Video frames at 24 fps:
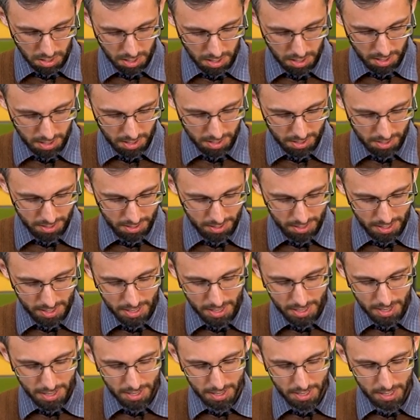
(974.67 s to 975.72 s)
and he
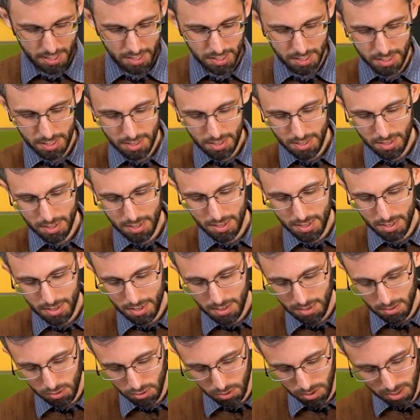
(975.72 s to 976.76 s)
has
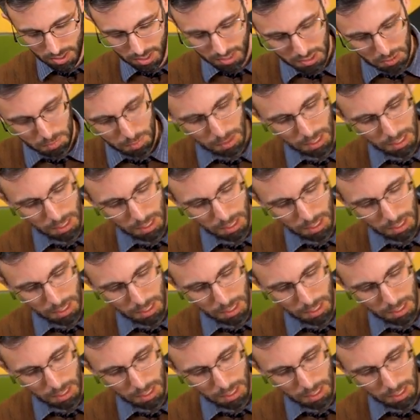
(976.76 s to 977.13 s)
drawn us a